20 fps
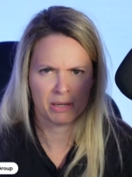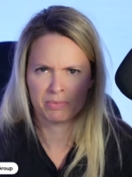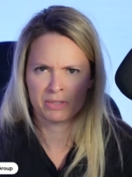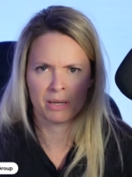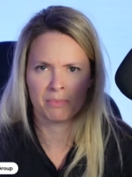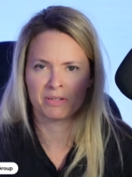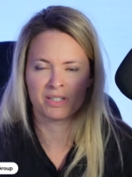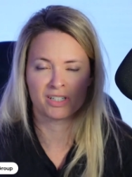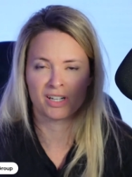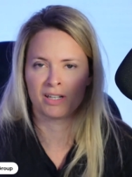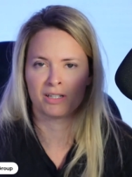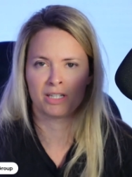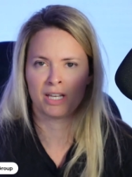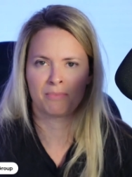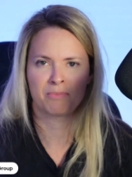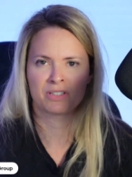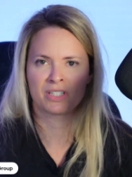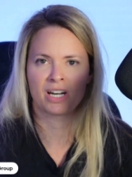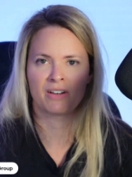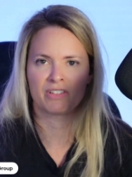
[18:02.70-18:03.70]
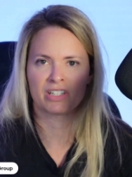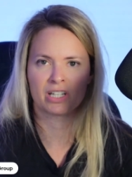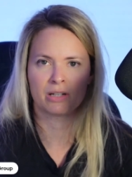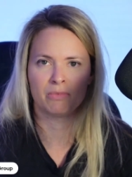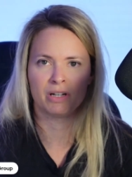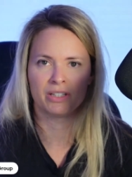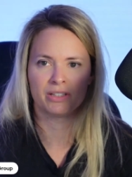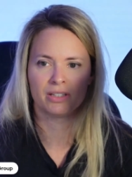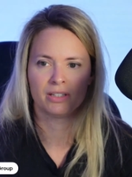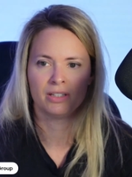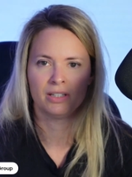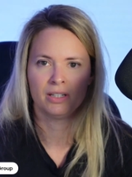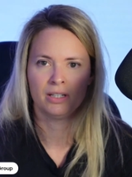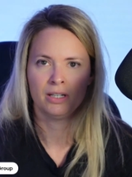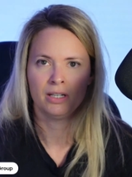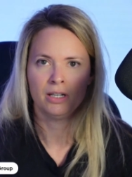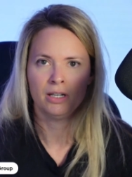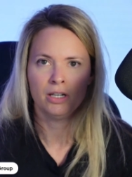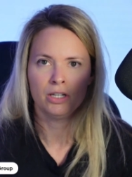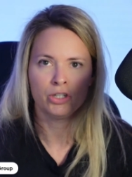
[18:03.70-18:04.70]
10% every single month.
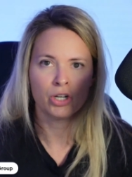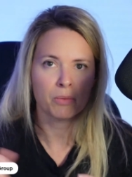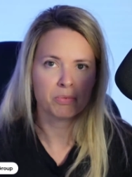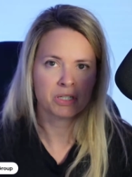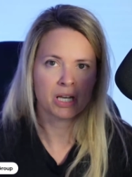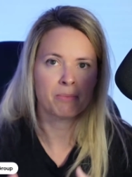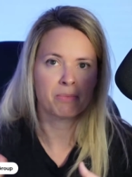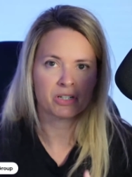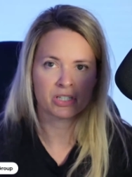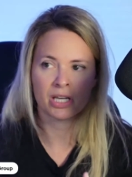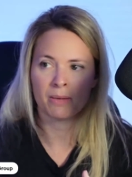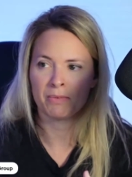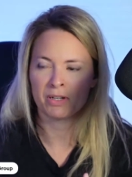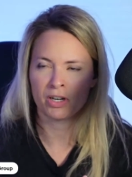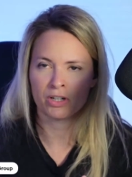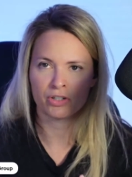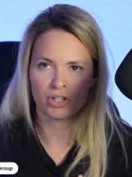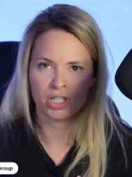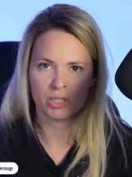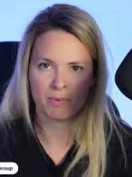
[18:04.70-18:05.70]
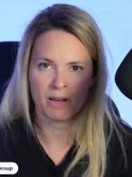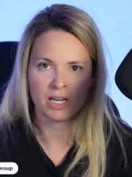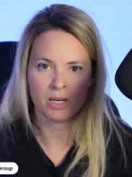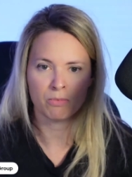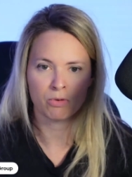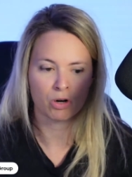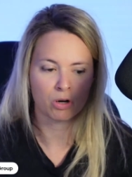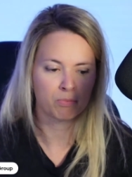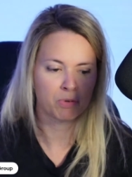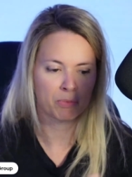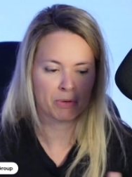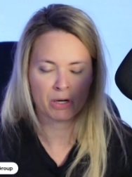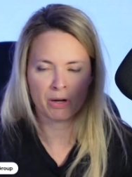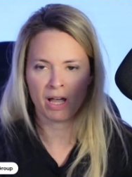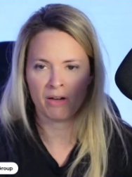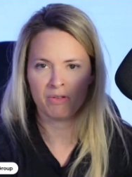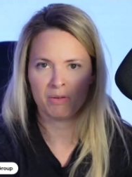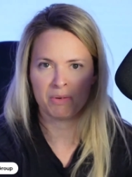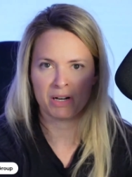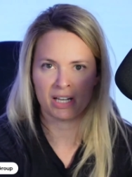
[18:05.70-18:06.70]
You're up 10% because you're spending more, but we don't
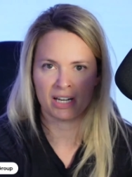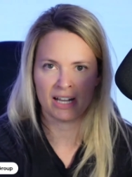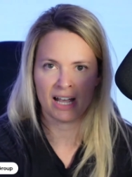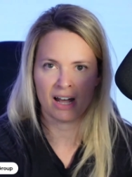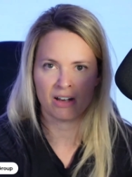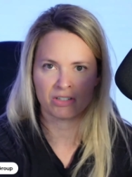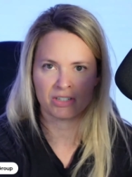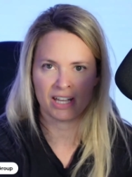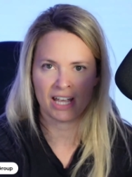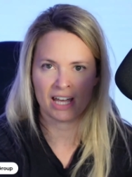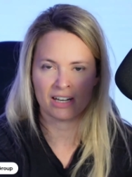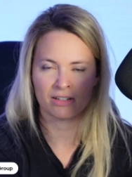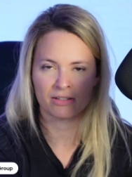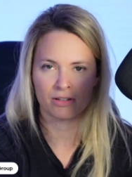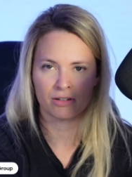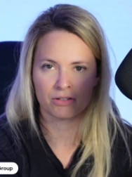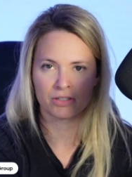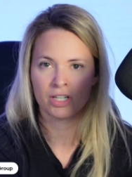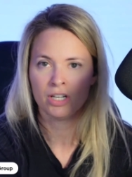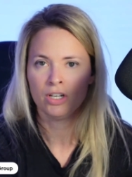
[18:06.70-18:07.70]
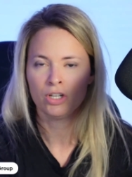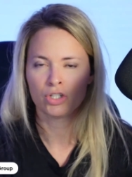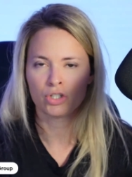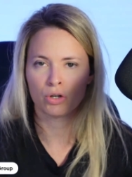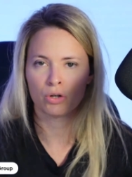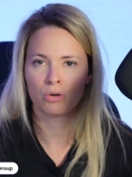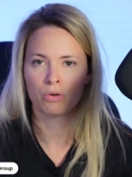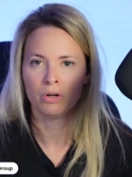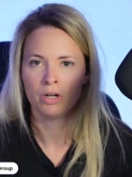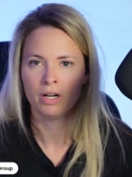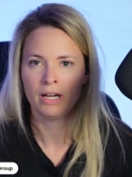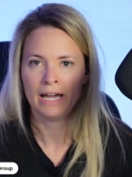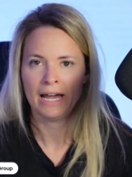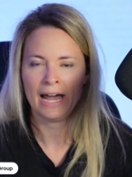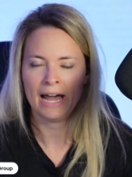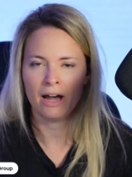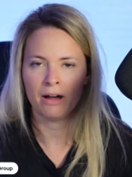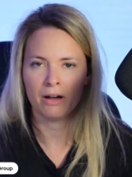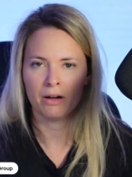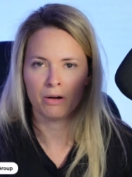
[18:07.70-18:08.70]
have anybody in house to handle those. So
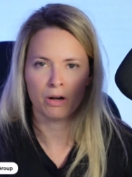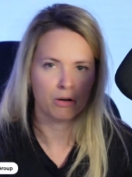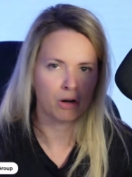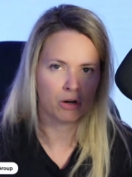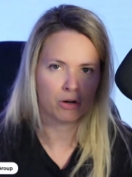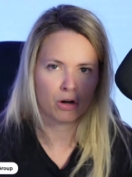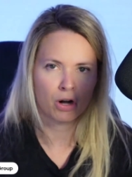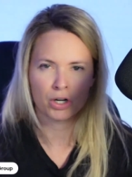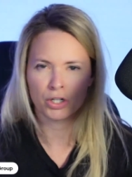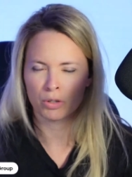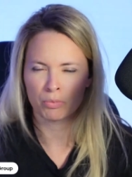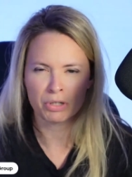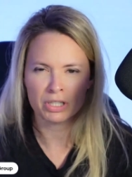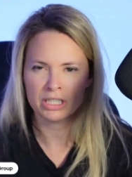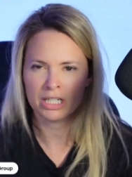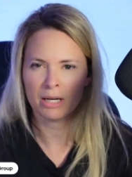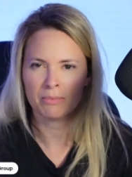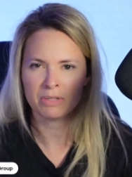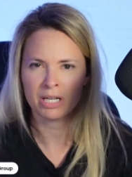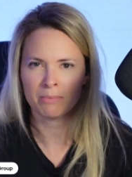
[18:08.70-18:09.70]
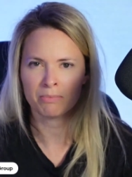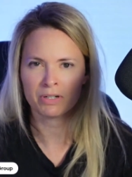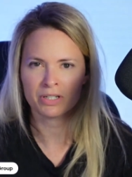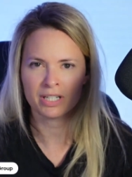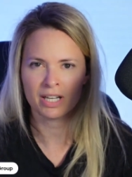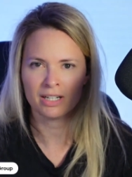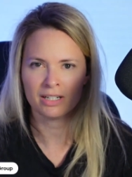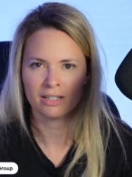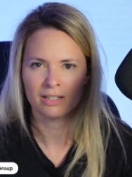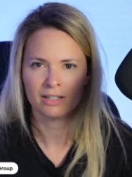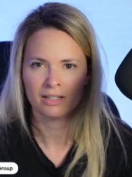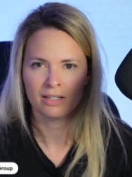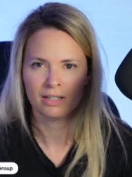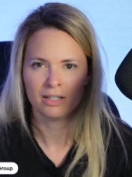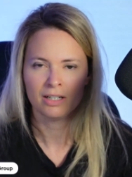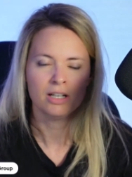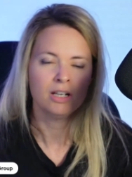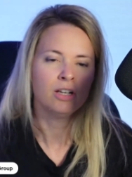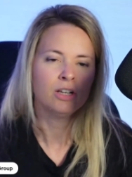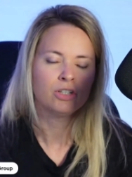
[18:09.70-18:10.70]
are you really up 10%?
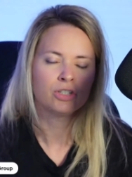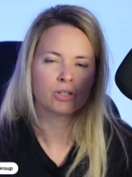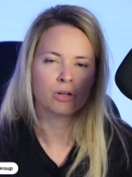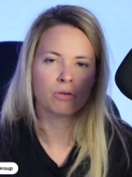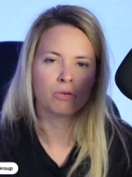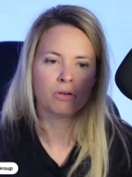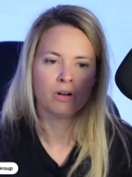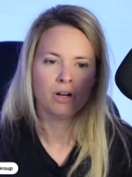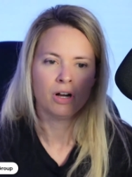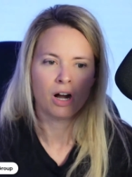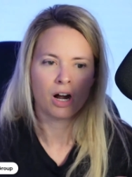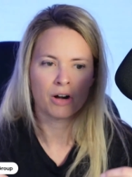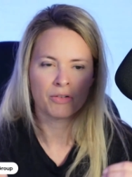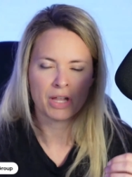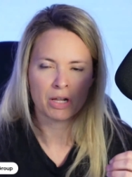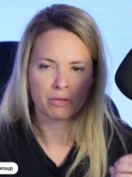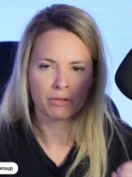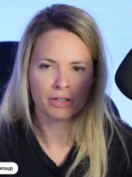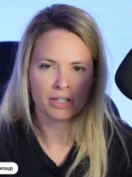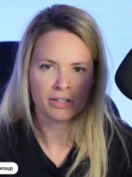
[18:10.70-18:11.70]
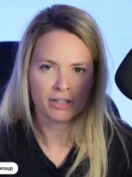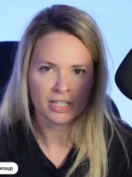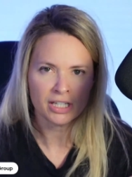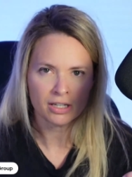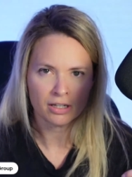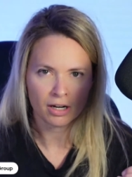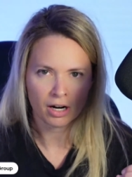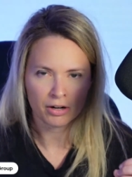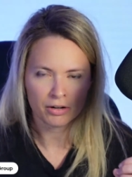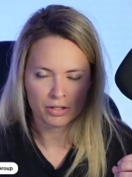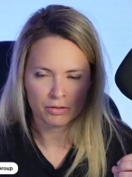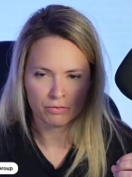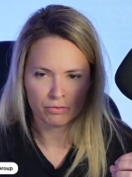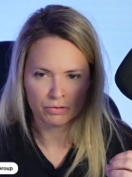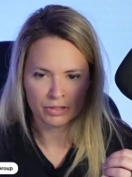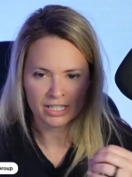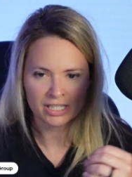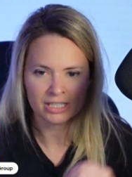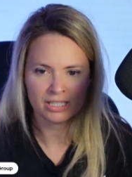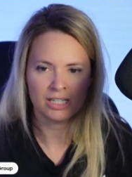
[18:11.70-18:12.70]
So are you
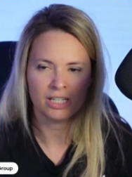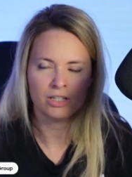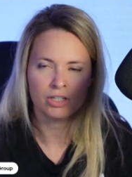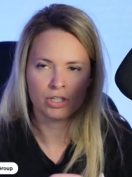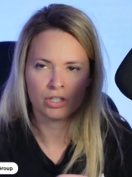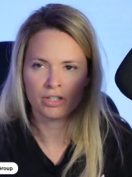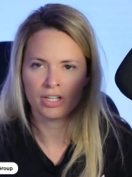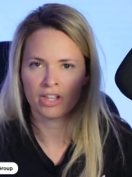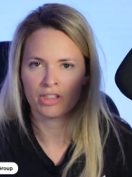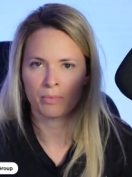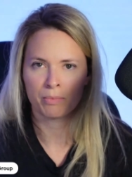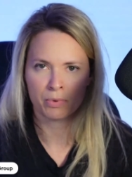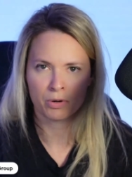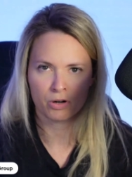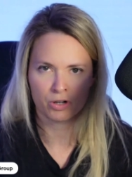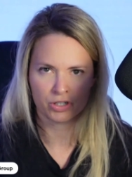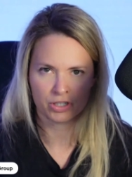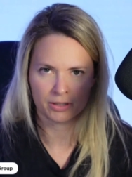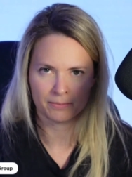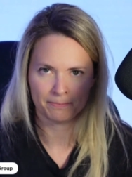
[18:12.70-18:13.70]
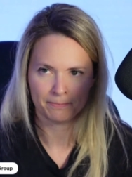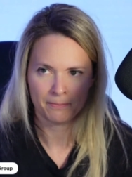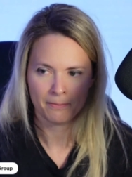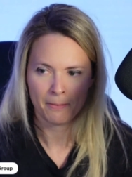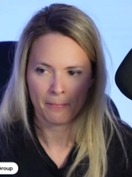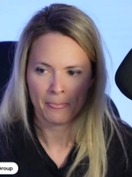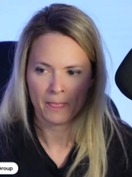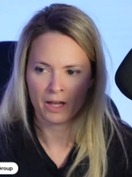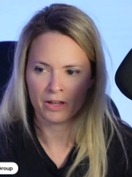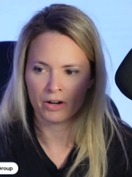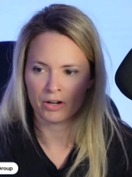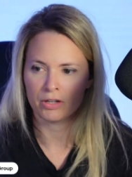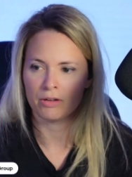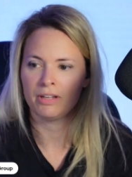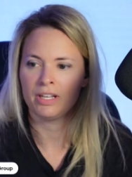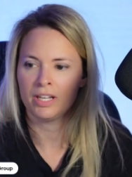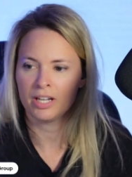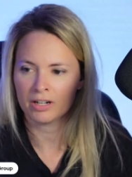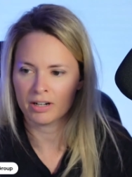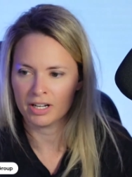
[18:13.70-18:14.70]
listening to the other person, and are you
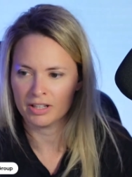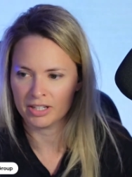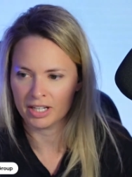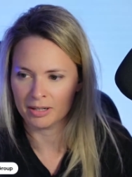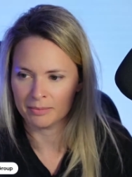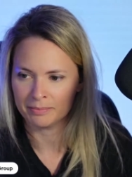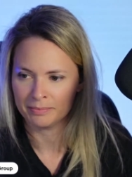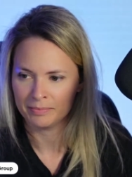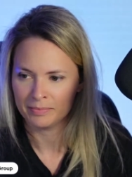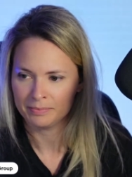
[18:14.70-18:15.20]
hearing them?